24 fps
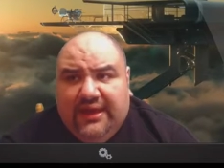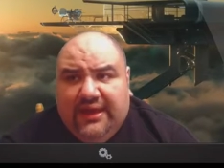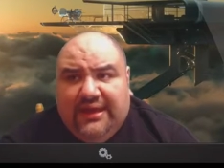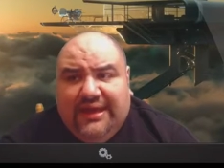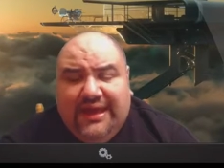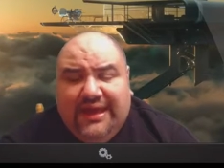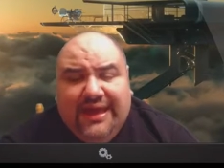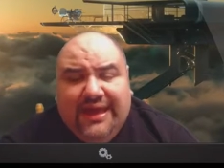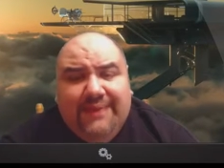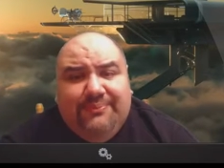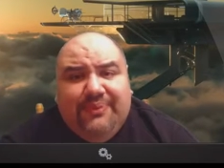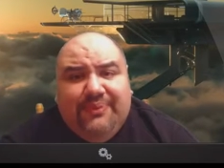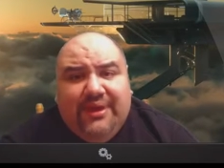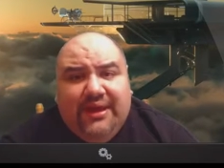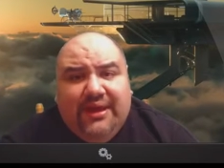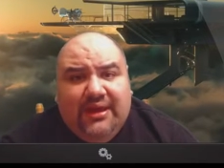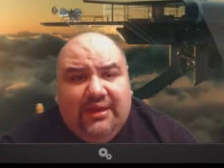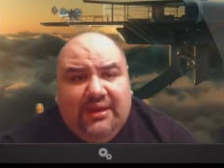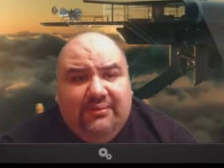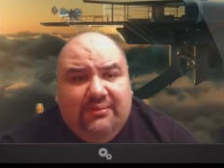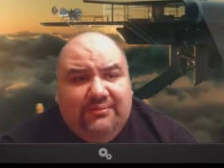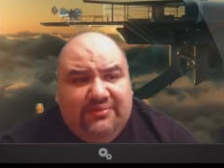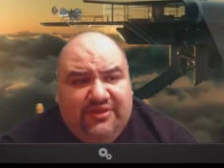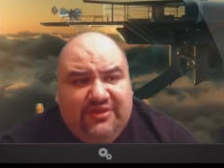
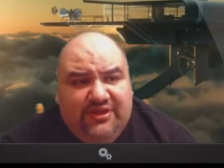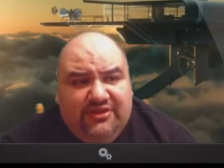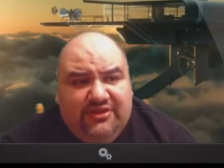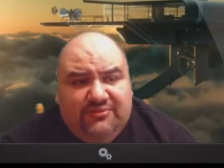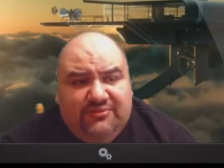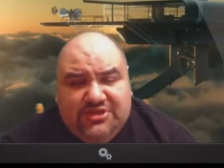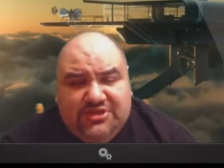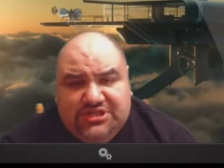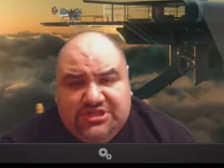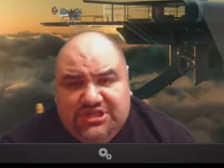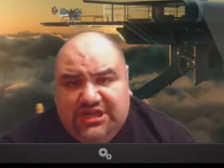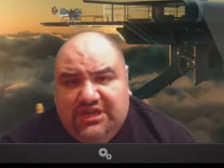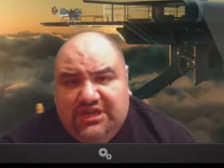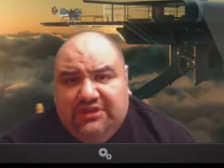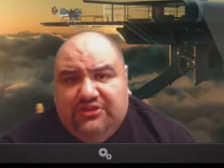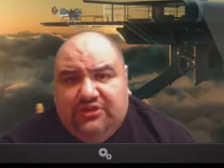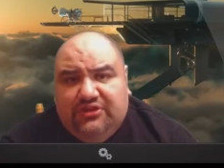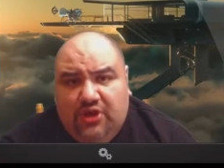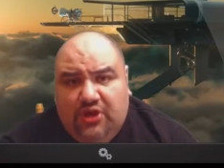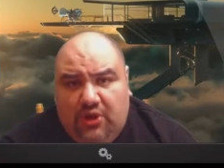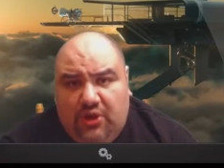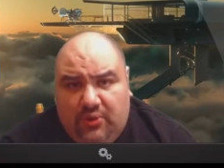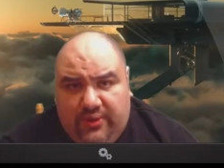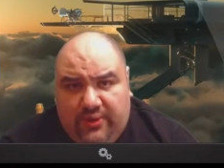keeping these machines
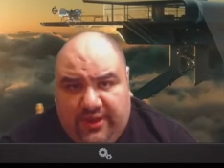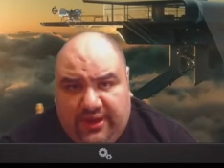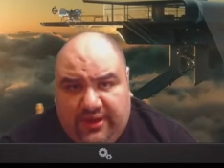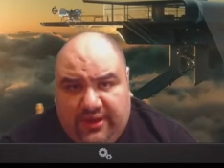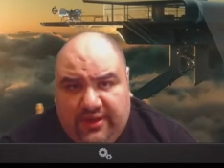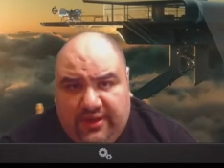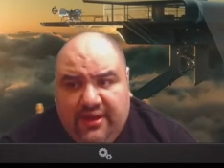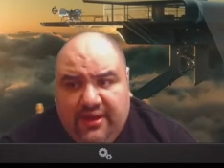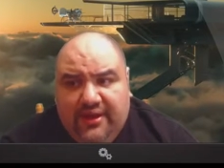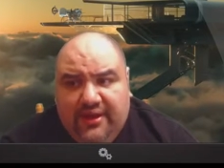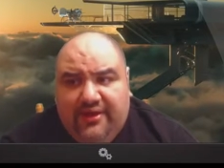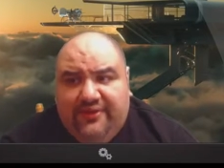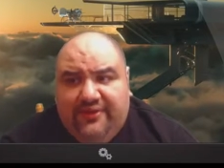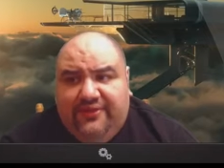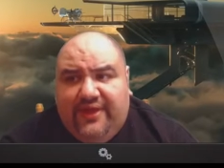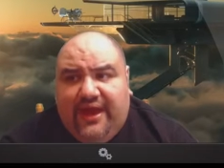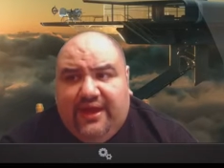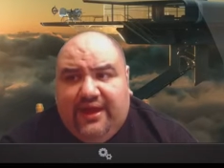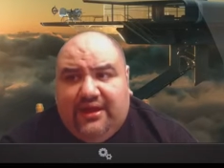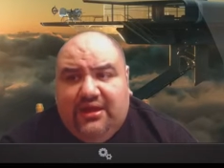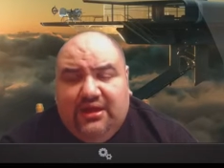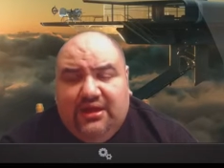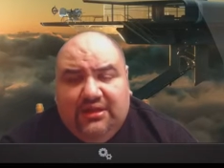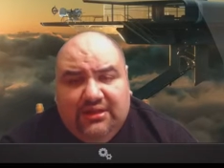going
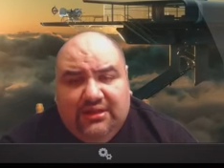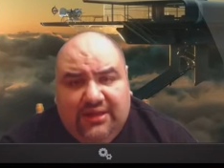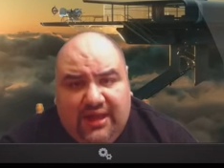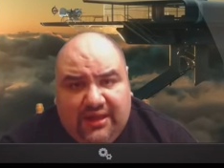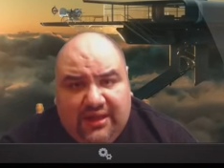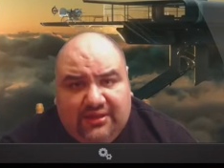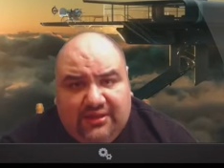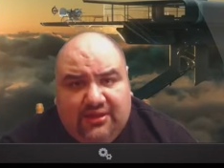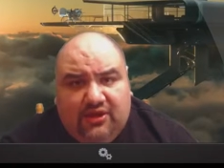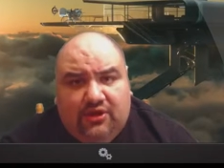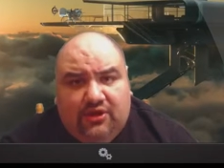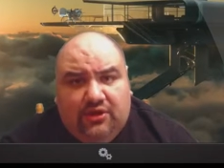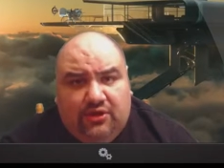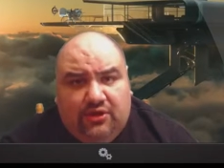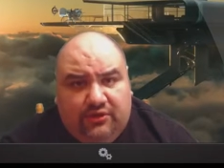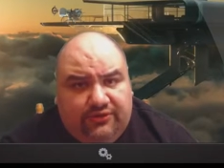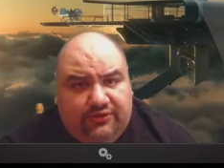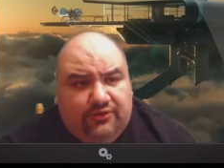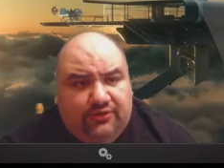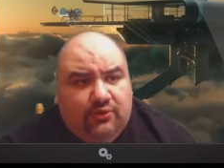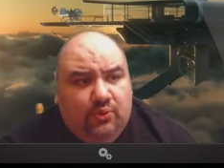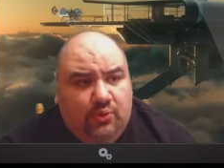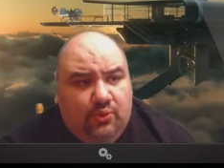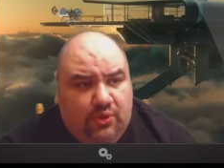that collect
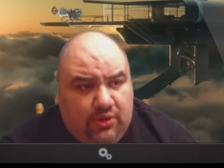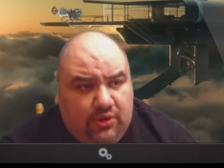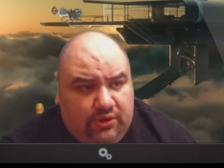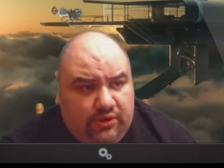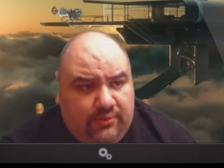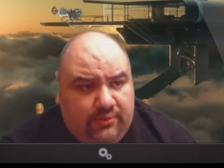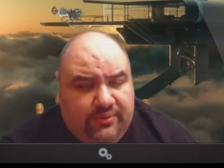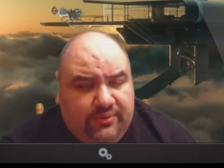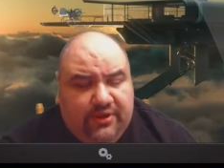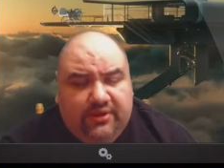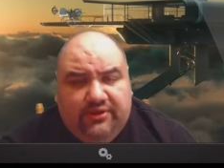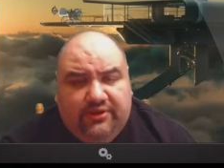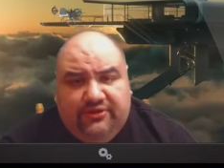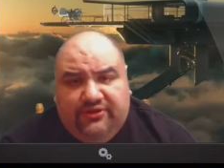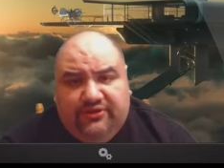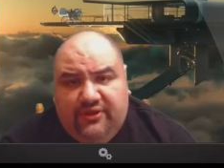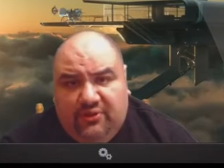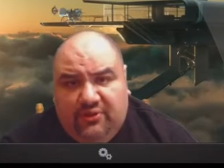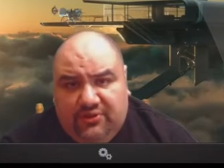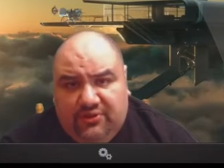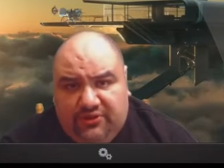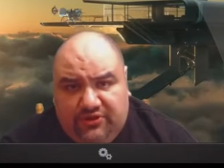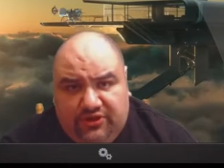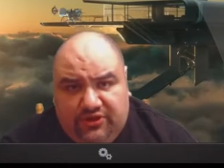Earth's water, because
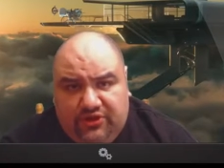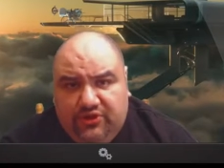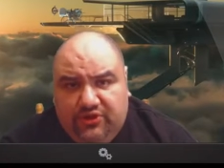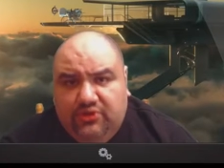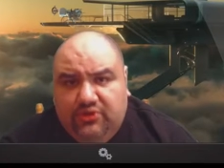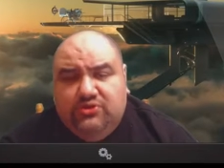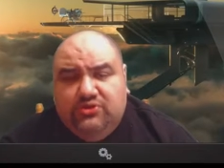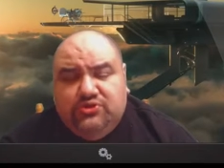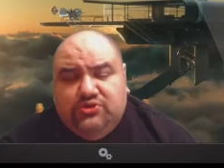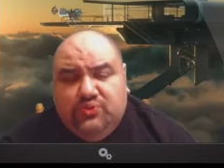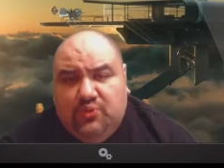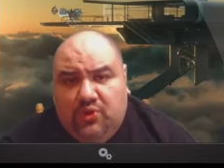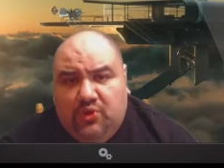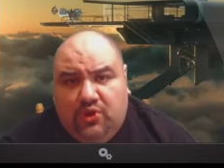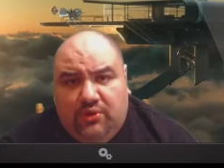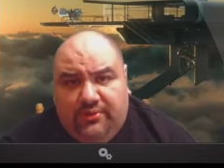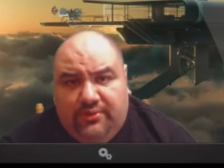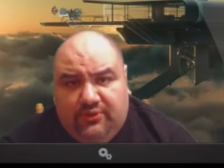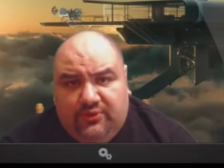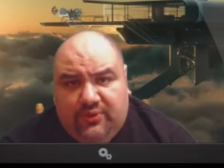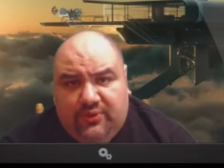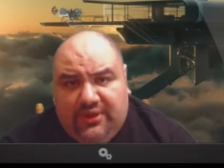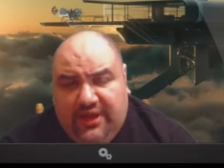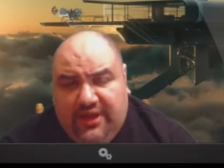there was a huge war
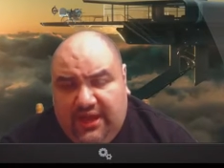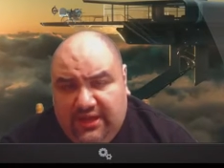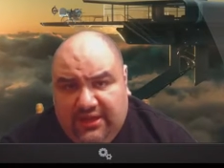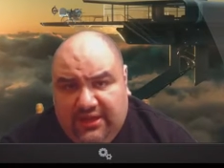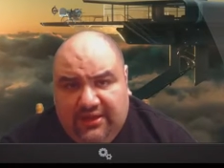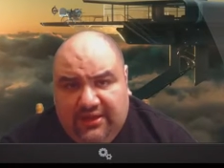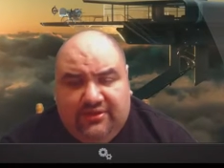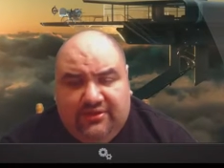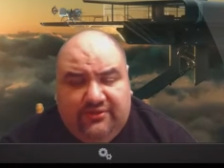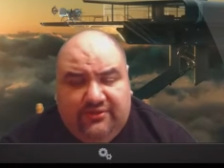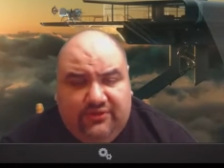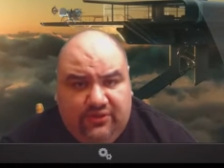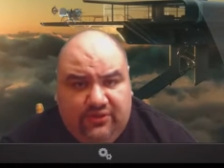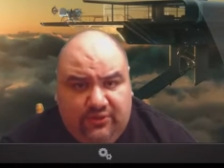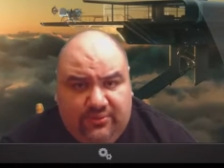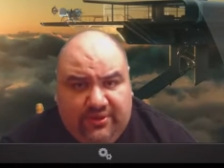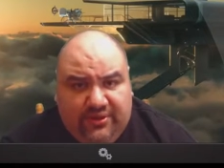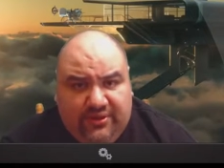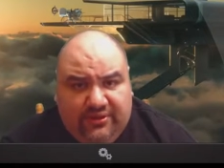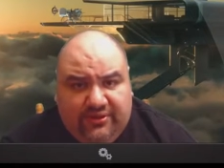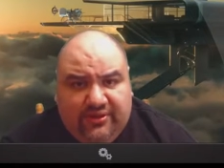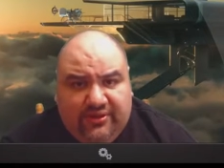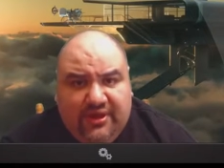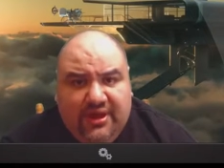between aliens and
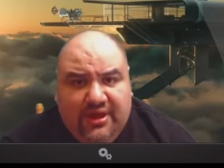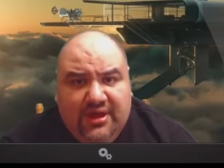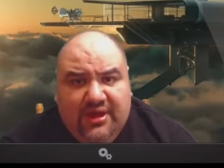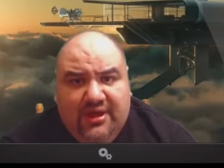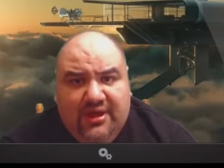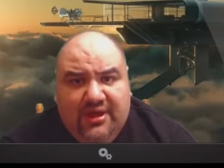humans